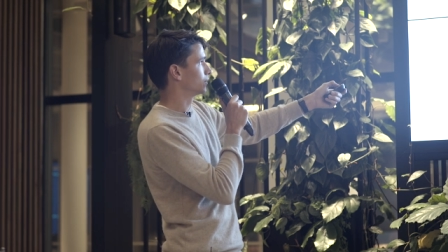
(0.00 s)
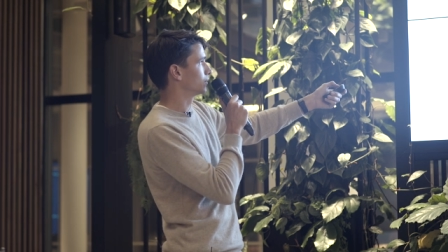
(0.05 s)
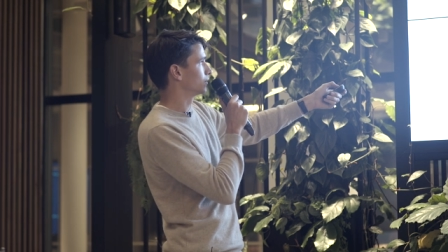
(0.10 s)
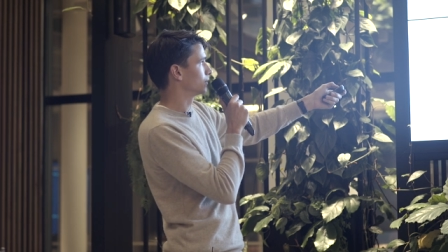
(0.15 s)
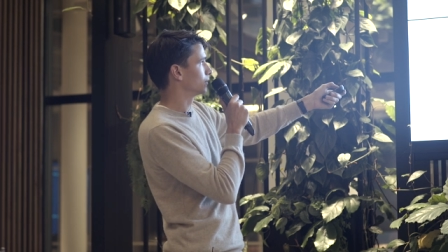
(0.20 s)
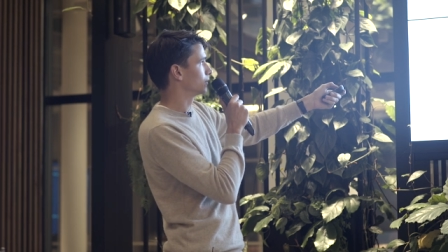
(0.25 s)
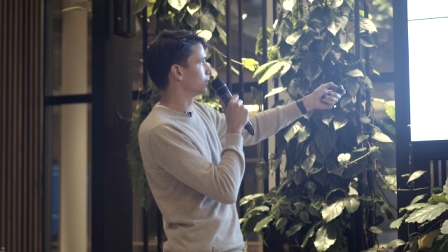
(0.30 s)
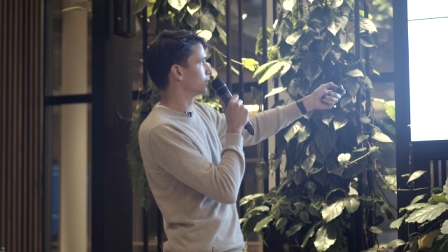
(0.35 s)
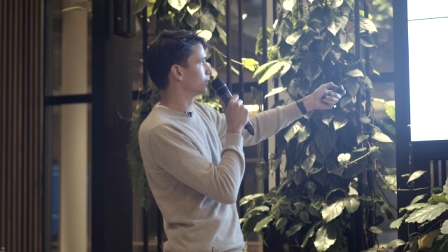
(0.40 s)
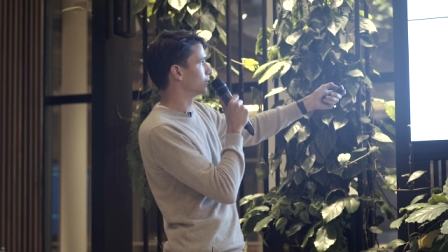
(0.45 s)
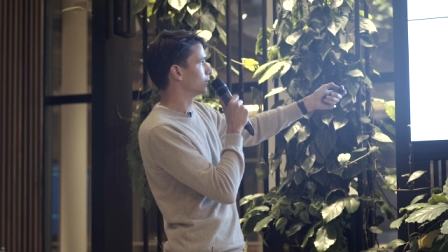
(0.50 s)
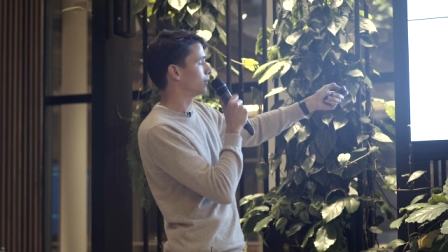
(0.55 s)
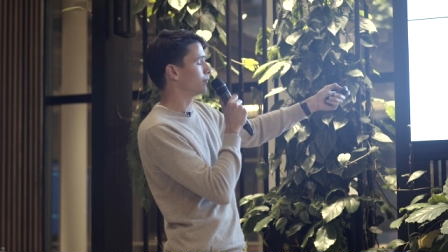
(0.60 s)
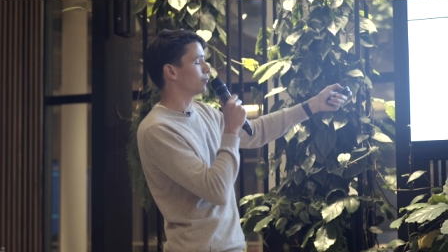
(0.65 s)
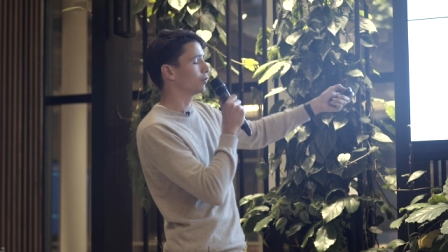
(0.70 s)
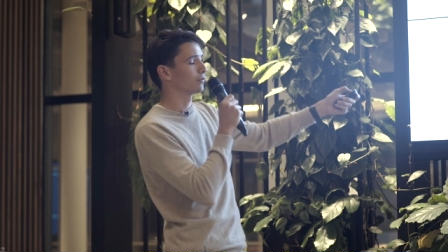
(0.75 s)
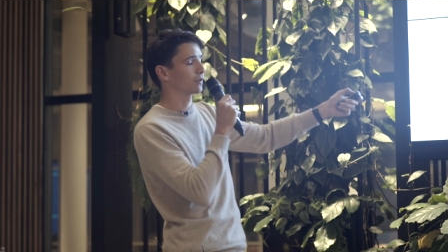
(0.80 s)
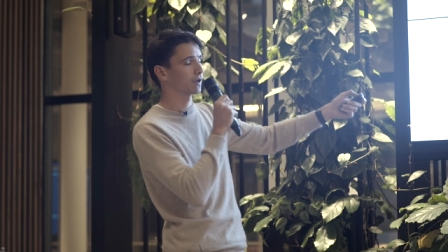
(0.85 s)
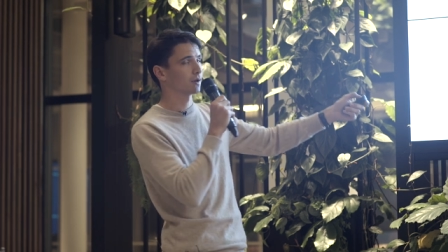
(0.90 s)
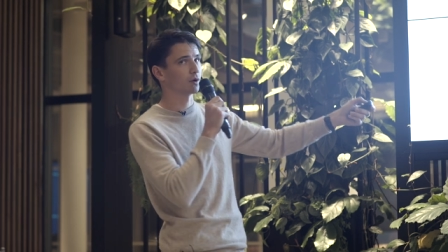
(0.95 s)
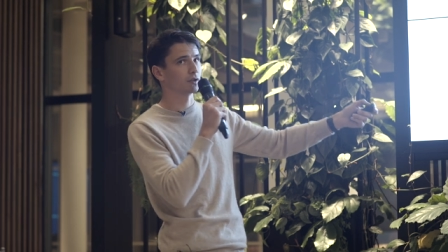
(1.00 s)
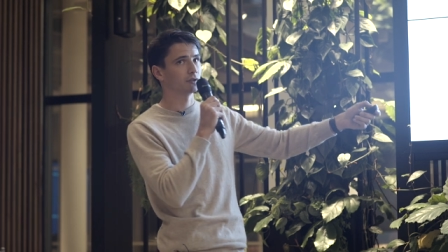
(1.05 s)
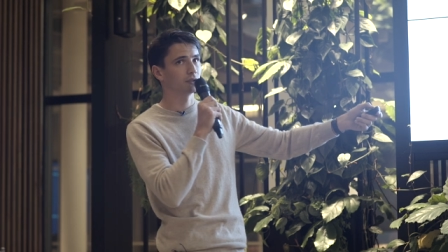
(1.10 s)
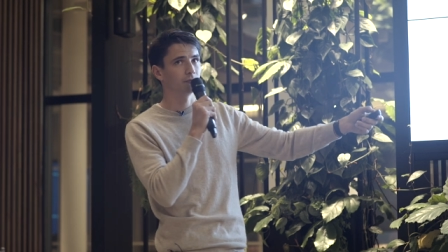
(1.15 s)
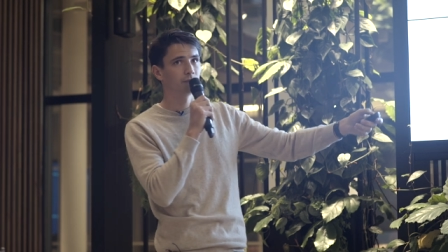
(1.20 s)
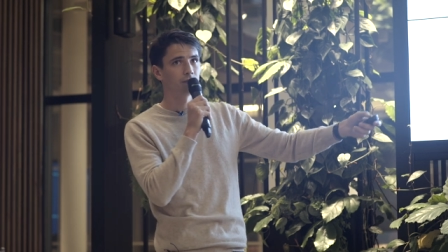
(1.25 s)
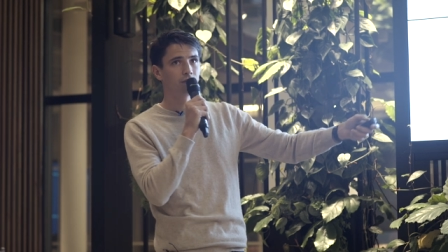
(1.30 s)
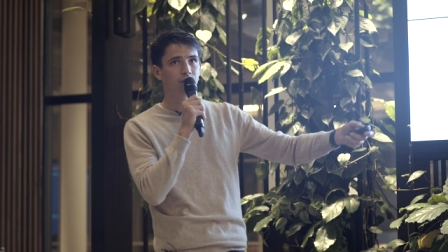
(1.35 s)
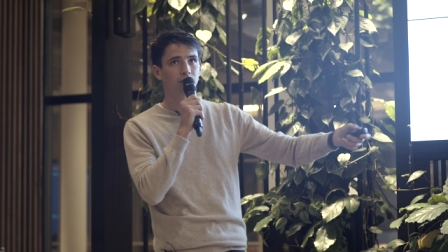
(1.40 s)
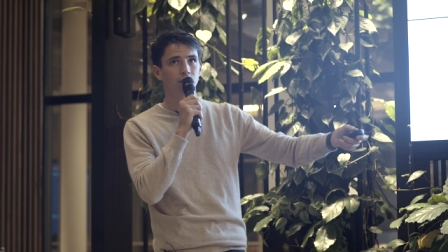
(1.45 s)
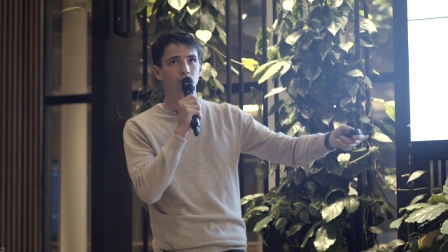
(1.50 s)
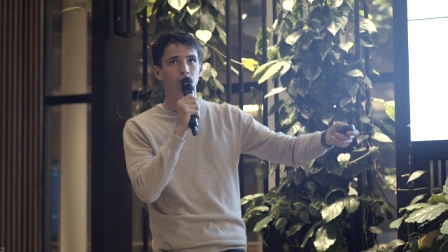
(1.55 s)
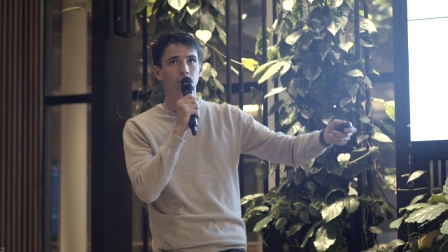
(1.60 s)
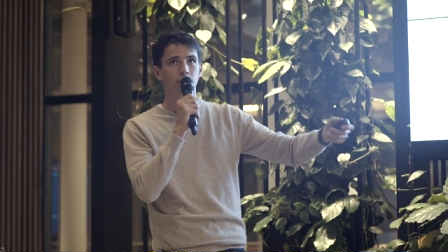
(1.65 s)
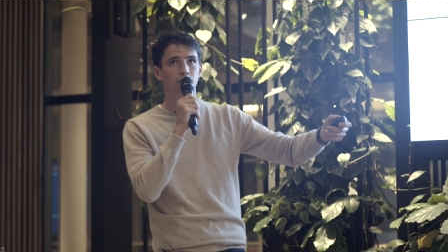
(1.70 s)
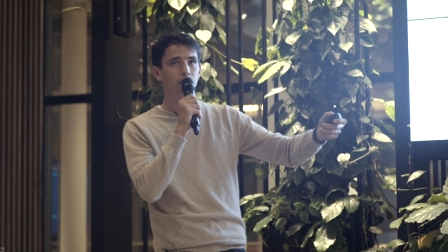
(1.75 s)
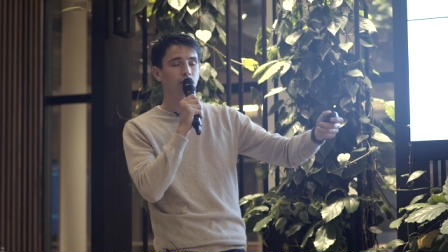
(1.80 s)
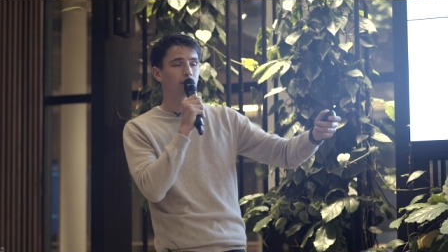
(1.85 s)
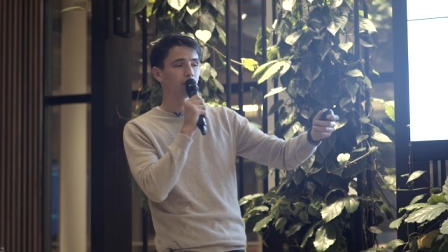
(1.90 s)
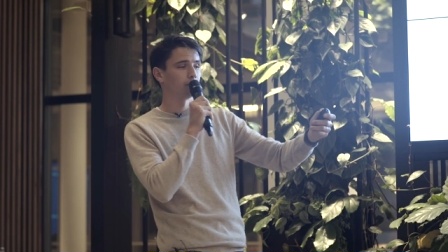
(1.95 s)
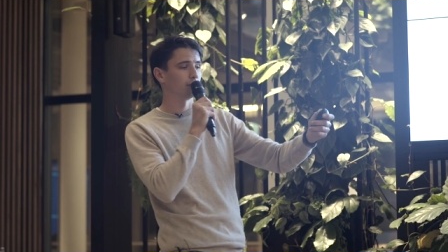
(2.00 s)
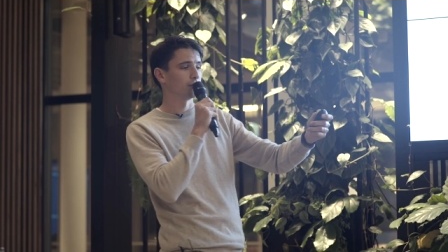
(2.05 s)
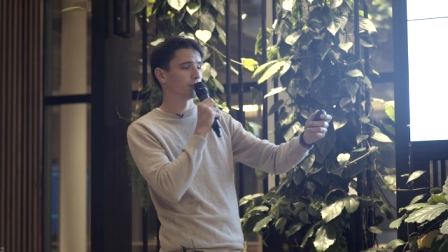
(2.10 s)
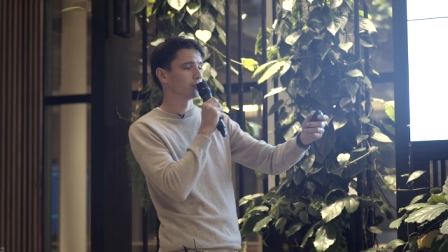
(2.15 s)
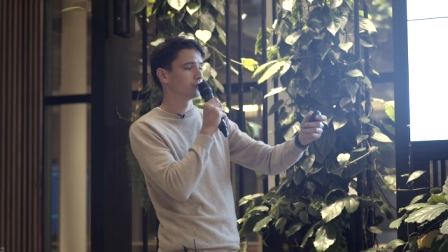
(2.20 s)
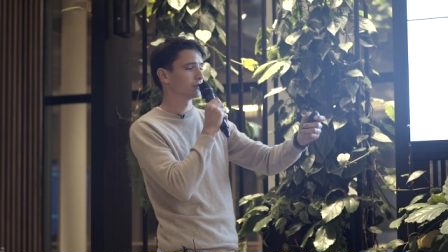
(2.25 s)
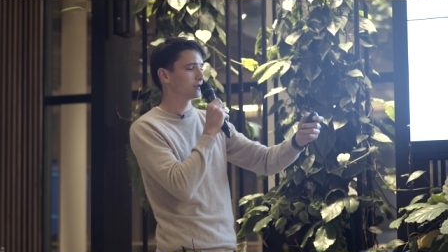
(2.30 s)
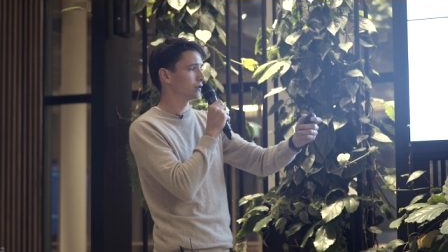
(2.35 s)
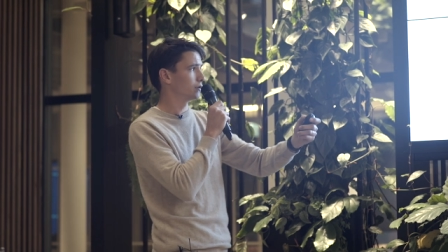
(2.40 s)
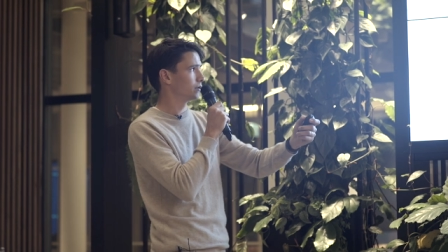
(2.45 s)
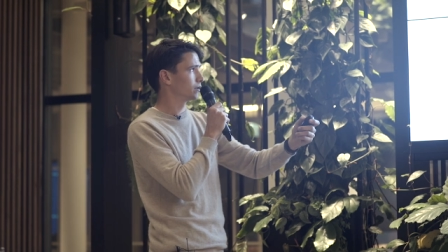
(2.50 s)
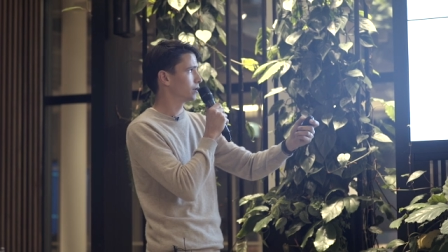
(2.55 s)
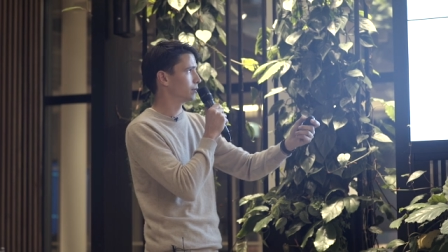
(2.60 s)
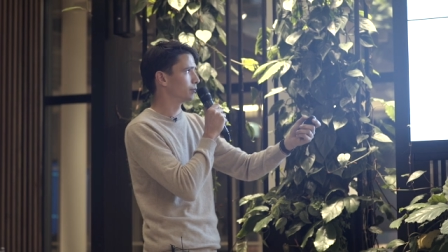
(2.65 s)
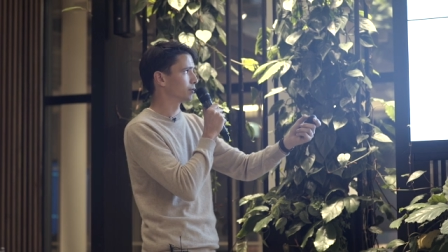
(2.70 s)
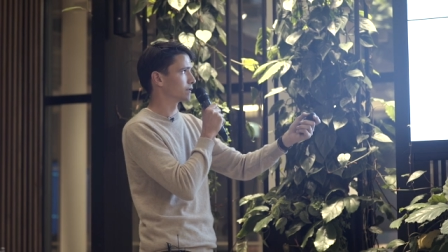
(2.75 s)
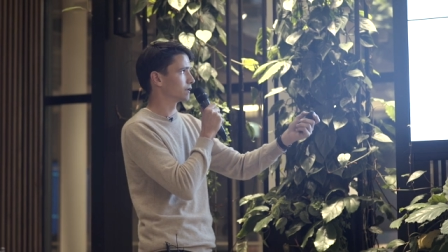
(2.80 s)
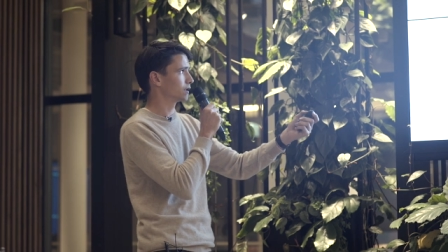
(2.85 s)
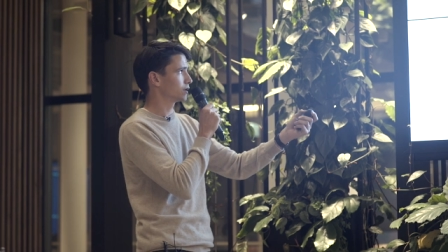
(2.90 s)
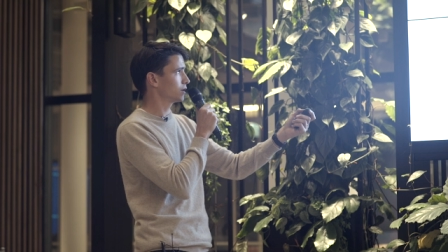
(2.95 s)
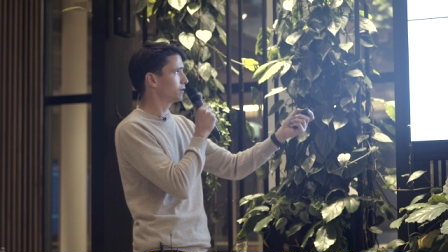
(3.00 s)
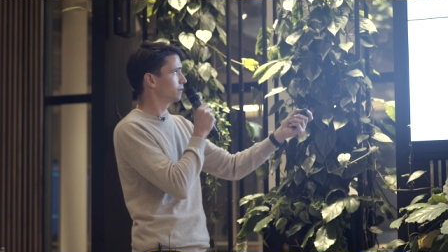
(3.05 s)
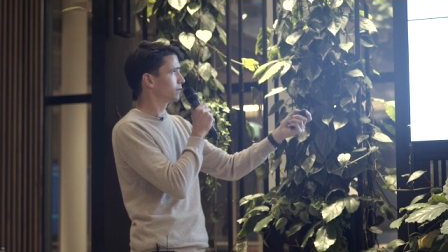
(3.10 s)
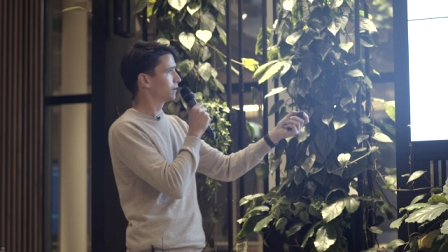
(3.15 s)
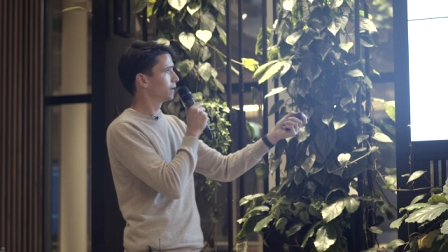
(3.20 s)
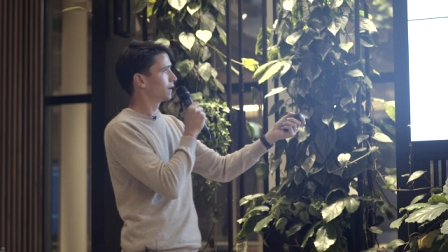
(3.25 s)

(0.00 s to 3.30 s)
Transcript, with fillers: the number of rewarded video per, per user, uh, per session.